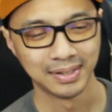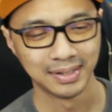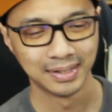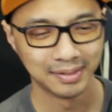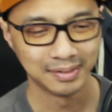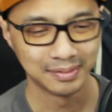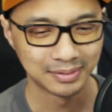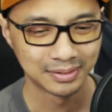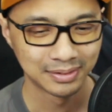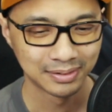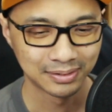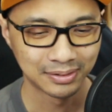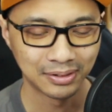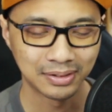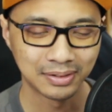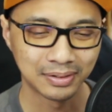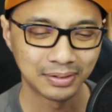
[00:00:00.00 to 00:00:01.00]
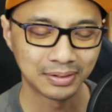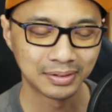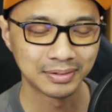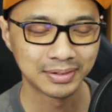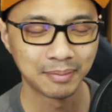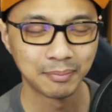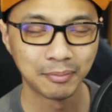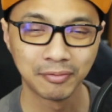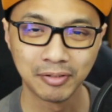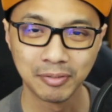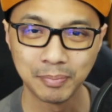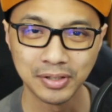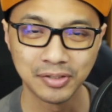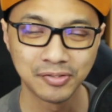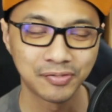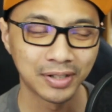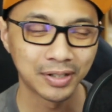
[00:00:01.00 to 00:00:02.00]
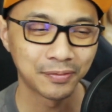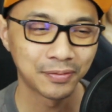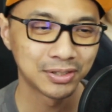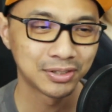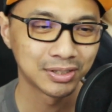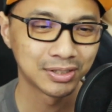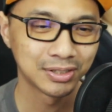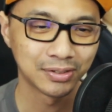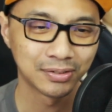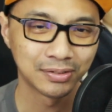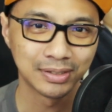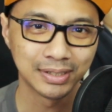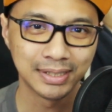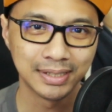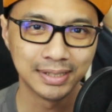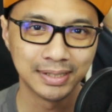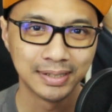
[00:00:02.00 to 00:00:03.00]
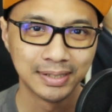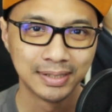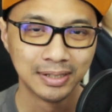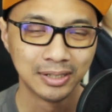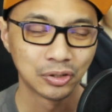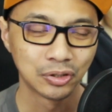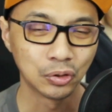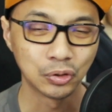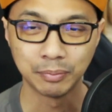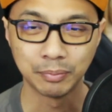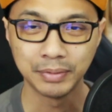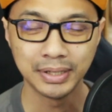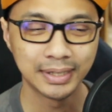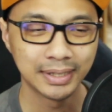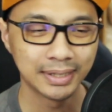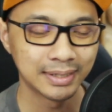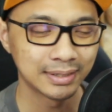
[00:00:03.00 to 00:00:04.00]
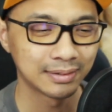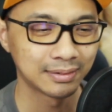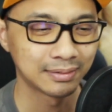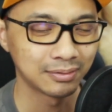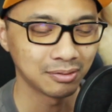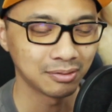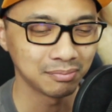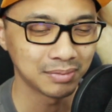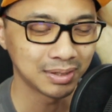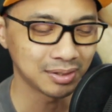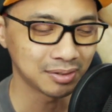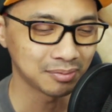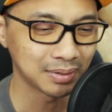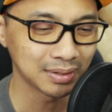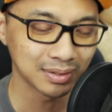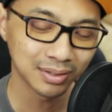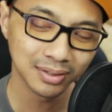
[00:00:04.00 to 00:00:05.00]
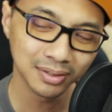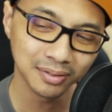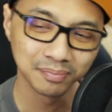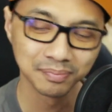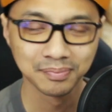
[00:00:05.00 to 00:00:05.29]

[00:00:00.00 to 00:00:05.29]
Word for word: uh, got got some of the birthday wishes on the social medias. Not much, but still.